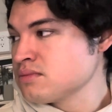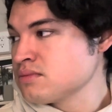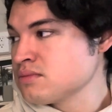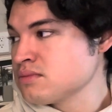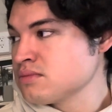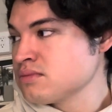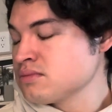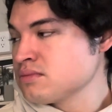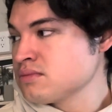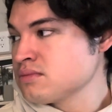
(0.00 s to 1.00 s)

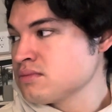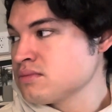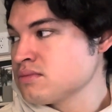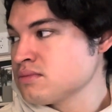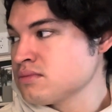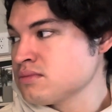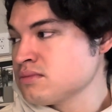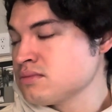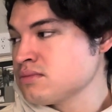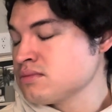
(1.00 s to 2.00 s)

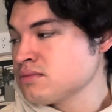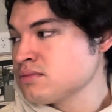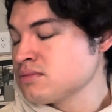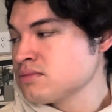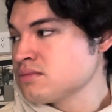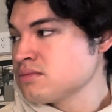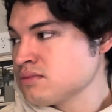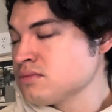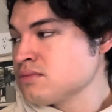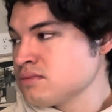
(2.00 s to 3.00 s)

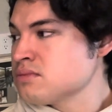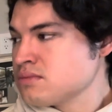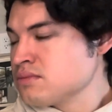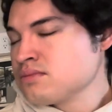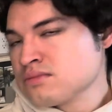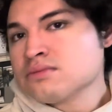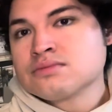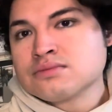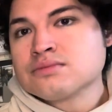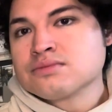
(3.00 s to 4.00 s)

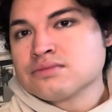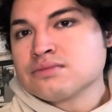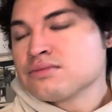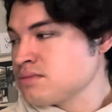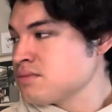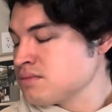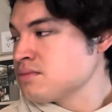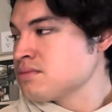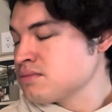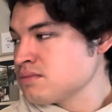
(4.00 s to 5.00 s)

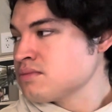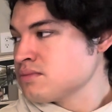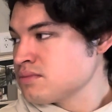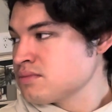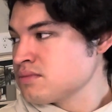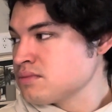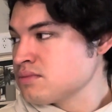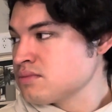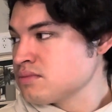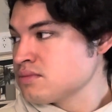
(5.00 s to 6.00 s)

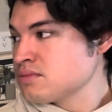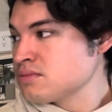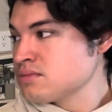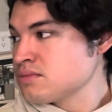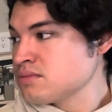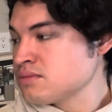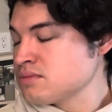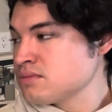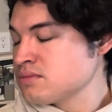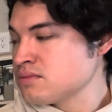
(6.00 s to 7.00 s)

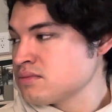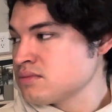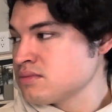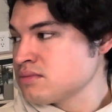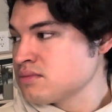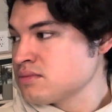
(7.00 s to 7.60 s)
No words are spoken by the person on screen.